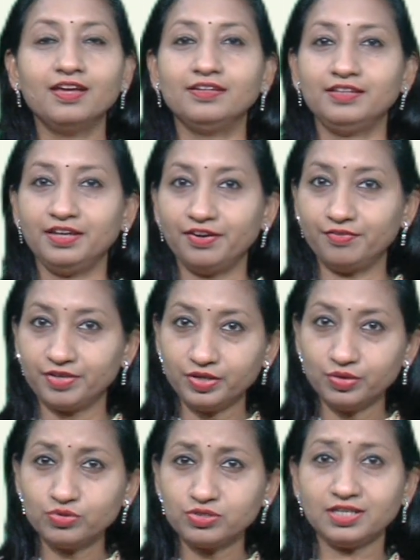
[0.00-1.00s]
They are
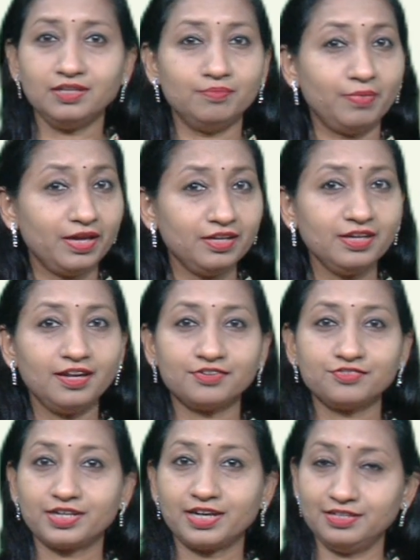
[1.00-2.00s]
used in many
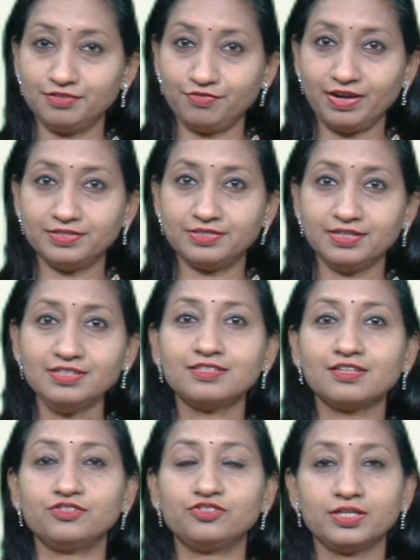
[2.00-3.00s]
electrical devices
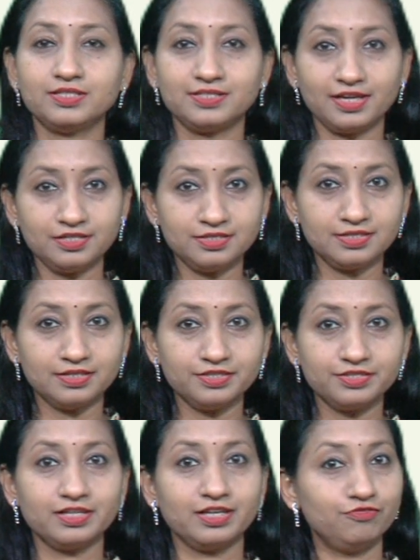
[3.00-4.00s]
such as
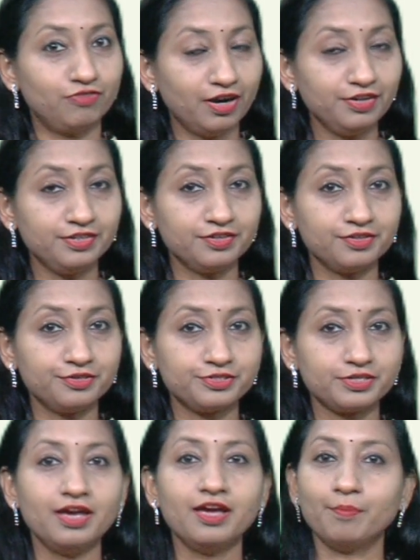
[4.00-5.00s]
sensors, inverters,
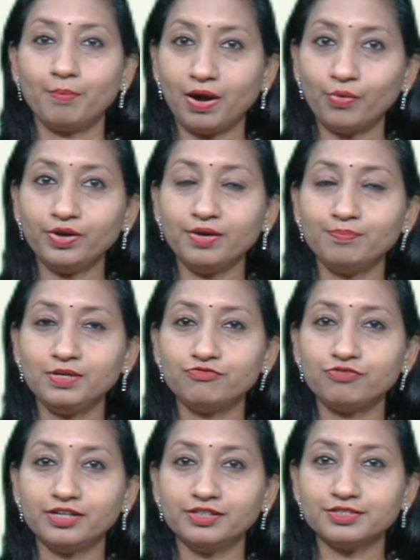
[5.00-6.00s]
power
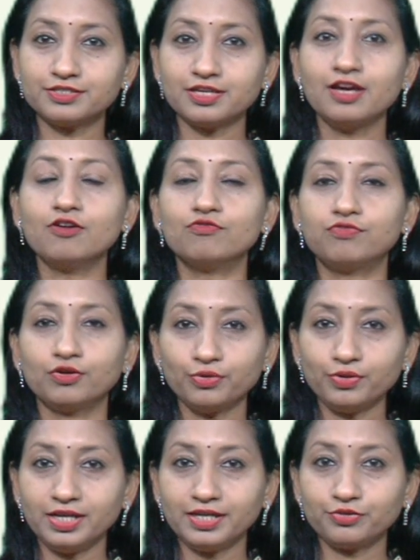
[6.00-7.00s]
amplifiers,
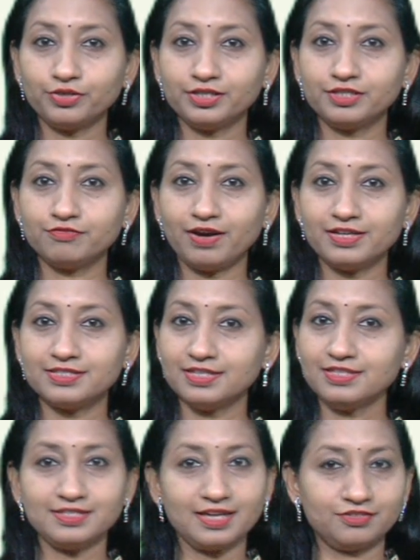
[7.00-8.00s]
photoelectronic
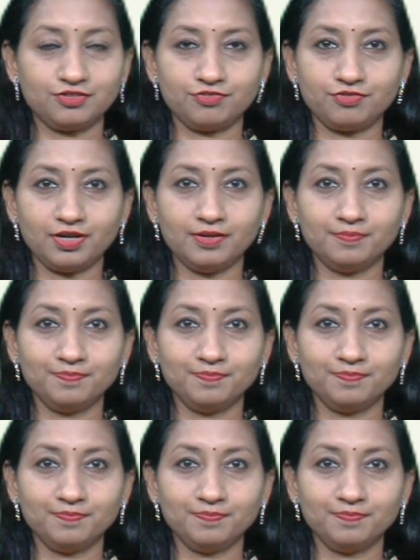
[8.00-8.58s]
devices, etc.